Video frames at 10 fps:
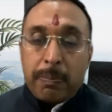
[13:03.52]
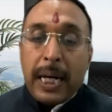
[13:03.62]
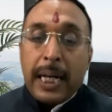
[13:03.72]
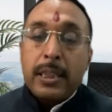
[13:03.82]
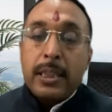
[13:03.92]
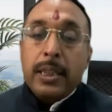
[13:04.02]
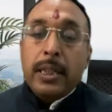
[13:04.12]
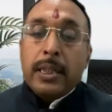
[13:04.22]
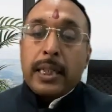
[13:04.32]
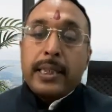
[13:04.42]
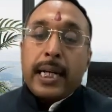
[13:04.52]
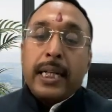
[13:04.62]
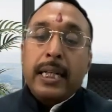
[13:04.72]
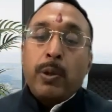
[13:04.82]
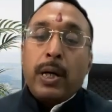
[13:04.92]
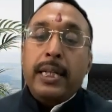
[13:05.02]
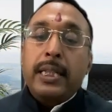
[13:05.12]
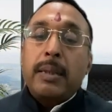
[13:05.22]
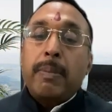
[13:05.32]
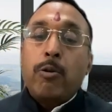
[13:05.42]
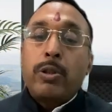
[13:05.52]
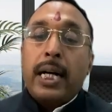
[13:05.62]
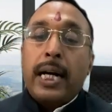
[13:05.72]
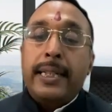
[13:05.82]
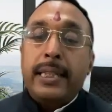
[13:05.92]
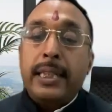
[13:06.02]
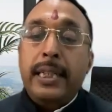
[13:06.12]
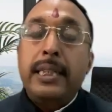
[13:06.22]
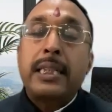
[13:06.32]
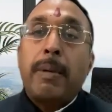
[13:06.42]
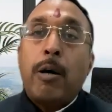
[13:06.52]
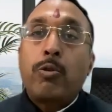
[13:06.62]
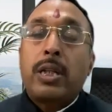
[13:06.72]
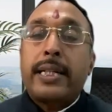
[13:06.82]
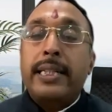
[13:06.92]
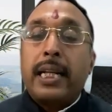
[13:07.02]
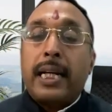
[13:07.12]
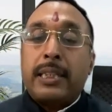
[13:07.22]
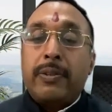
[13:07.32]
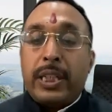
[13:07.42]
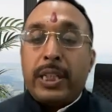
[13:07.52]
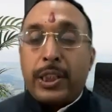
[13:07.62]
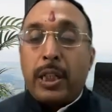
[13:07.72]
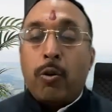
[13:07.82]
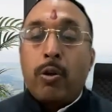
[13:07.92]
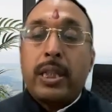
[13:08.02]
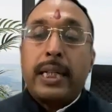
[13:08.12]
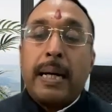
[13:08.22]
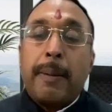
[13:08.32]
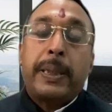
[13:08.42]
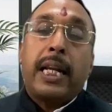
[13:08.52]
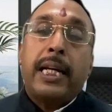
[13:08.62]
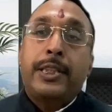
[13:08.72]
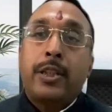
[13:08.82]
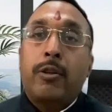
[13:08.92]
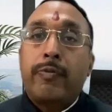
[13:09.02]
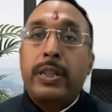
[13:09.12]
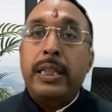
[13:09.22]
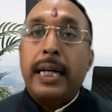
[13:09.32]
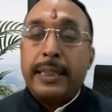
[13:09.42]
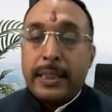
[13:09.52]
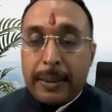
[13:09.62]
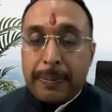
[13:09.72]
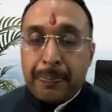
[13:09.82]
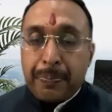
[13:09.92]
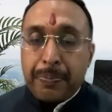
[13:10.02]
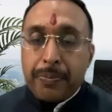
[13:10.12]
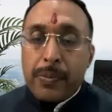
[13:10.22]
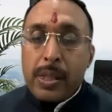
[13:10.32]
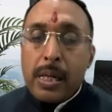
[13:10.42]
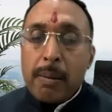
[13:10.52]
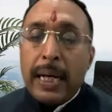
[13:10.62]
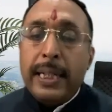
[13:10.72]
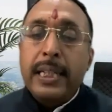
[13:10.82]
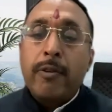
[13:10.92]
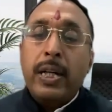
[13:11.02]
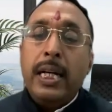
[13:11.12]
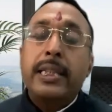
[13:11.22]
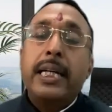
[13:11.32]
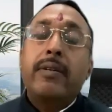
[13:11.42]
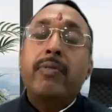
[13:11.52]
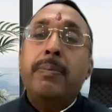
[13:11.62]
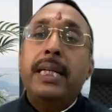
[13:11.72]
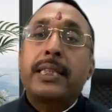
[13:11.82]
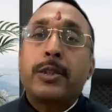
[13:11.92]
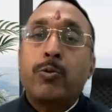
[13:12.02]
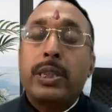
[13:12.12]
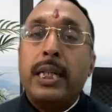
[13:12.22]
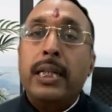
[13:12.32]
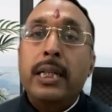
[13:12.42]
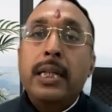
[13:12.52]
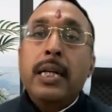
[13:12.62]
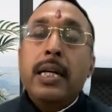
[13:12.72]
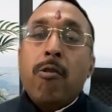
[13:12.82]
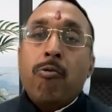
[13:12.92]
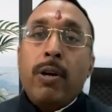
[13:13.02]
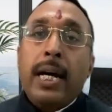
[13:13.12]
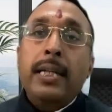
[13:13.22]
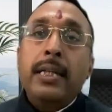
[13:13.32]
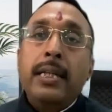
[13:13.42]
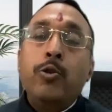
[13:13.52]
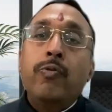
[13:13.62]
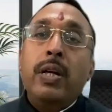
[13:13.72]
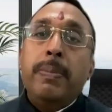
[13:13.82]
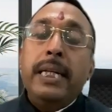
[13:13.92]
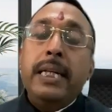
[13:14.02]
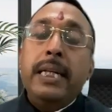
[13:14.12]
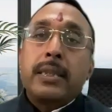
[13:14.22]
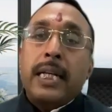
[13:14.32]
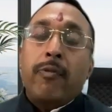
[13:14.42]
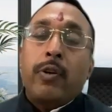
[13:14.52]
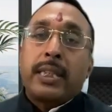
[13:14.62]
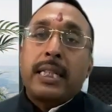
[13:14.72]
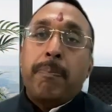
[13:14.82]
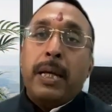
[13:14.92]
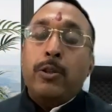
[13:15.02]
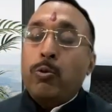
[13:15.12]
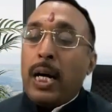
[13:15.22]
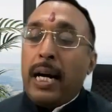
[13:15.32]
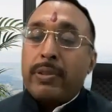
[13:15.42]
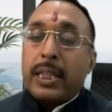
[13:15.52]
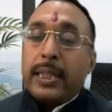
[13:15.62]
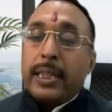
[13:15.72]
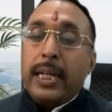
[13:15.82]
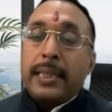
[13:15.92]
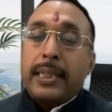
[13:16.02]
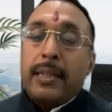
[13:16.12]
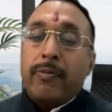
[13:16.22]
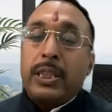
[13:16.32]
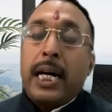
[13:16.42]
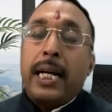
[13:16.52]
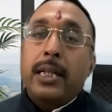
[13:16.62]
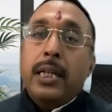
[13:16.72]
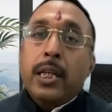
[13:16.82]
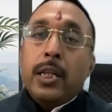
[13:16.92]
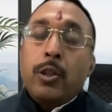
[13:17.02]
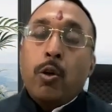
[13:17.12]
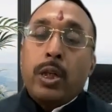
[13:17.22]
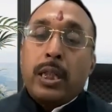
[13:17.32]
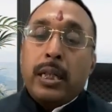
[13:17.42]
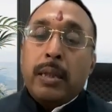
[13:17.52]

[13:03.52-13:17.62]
March. The second point is about the ITC is about the reclassification or the capitalization of the asset. My dear friend, there will be a situation when you will be, say, for example, you have certain assets which are not